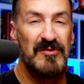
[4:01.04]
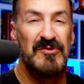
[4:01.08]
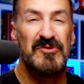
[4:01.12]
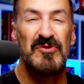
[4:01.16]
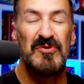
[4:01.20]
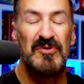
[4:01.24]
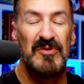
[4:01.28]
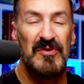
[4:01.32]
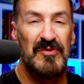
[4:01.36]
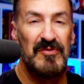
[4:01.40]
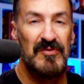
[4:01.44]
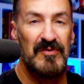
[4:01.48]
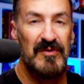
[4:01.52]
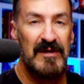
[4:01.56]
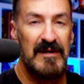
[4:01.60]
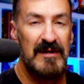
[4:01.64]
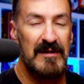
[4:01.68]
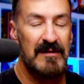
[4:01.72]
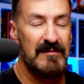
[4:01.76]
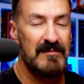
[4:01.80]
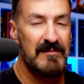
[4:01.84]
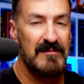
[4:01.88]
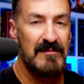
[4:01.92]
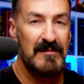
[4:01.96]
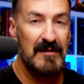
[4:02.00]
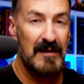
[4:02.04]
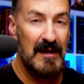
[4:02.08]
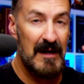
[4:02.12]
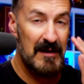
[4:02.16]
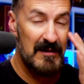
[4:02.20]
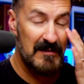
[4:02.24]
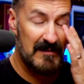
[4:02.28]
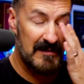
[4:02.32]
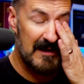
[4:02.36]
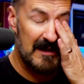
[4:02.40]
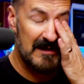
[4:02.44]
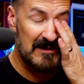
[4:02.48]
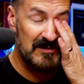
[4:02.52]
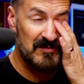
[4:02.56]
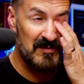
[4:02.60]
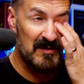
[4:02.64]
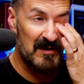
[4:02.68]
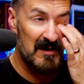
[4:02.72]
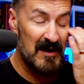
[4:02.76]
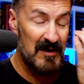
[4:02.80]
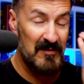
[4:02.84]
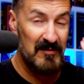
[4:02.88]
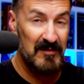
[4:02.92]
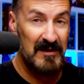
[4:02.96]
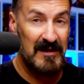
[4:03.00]
2 to 3, that's
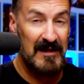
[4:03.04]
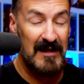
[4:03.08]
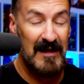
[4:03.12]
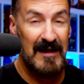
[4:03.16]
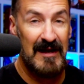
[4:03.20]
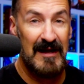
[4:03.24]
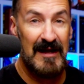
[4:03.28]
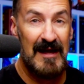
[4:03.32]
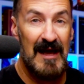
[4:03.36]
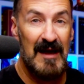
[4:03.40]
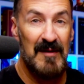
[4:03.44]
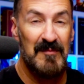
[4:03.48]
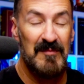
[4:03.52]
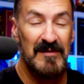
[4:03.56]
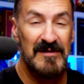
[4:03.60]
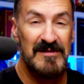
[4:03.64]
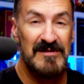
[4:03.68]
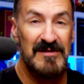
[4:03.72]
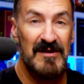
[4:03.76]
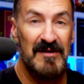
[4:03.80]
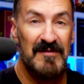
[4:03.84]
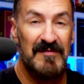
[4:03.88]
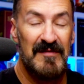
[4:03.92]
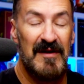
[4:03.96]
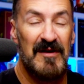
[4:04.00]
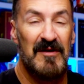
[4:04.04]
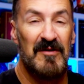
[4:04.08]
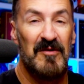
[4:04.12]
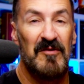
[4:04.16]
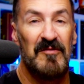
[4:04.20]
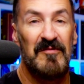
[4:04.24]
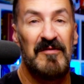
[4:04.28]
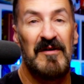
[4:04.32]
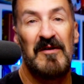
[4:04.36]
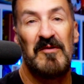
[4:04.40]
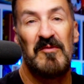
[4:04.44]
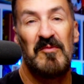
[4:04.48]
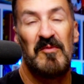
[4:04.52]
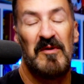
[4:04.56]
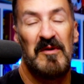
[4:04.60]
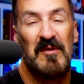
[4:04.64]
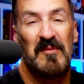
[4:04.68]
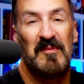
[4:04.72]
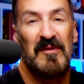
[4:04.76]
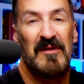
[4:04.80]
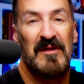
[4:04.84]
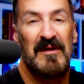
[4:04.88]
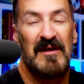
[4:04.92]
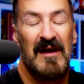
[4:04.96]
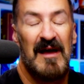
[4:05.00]
where I would kind of cap this off. I don't know if I would want
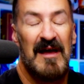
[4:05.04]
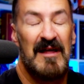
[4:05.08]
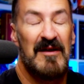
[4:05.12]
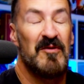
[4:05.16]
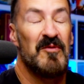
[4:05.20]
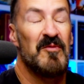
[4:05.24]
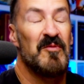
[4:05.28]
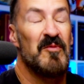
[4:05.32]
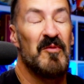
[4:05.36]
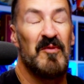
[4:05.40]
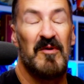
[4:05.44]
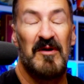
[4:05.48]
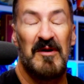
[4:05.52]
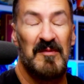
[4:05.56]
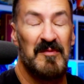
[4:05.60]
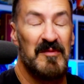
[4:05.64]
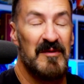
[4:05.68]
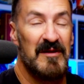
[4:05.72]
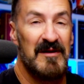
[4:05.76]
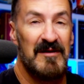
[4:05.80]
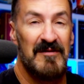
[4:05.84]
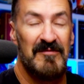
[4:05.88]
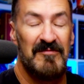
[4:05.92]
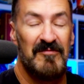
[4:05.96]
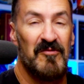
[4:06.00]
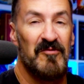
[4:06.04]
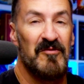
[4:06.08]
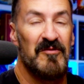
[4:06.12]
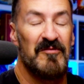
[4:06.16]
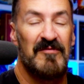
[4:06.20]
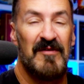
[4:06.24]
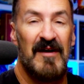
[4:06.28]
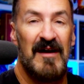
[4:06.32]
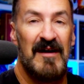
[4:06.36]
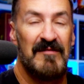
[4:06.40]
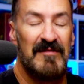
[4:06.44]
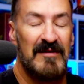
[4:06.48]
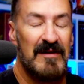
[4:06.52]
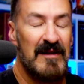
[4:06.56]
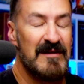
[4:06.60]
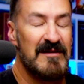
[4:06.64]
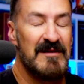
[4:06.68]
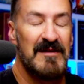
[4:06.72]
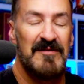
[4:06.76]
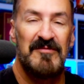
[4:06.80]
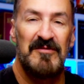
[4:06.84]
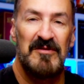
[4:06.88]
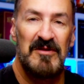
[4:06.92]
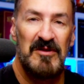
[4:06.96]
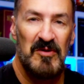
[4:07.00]
to play. I don't want to play a 4 or 5, and I
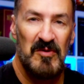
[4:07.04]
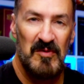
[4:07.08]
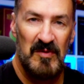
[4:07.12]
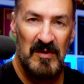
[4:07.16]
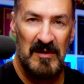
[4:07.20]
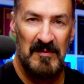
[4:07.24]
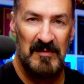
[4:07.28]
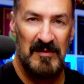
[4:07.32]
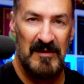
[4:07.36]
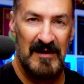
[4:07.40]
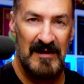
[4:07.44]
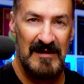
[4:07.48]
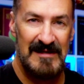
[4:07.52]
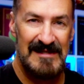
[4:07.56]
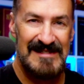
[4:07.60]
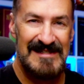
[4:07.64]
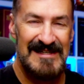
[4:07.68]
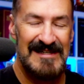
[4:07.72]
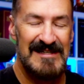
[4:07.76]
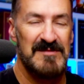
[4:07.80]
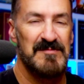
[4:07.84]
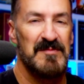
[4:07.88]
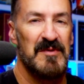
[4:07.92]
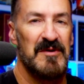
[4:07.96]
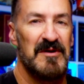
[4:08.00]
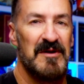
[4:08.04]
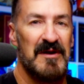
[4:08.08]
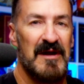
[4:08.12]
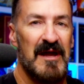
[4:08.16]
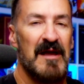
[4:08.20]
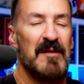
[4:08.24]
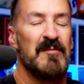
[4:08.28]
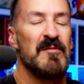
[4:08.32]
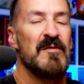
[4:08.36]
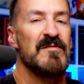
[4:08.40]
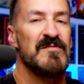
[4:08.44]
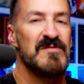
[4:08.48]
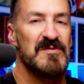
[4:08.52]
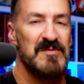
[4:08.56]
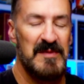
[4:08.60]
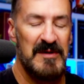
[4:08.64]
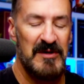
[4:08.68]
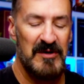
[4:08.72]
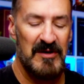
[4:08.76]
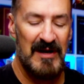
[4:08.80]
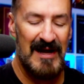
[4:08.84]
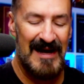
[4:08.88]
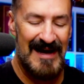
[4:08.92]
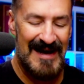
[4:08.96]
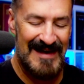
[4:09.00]
definitely don't want to play a 6-player game of
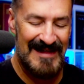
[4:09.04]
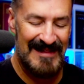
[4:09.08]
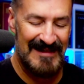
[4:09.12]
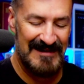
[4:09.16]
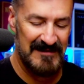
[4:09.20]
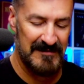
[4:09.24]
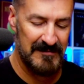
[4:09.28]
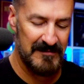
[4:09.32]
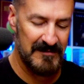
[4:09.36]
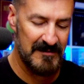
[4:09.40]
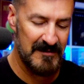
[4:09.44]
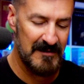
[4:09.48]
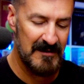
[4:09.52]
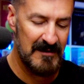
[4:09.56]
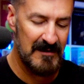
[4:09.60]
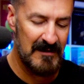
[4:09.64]
Spirit Island.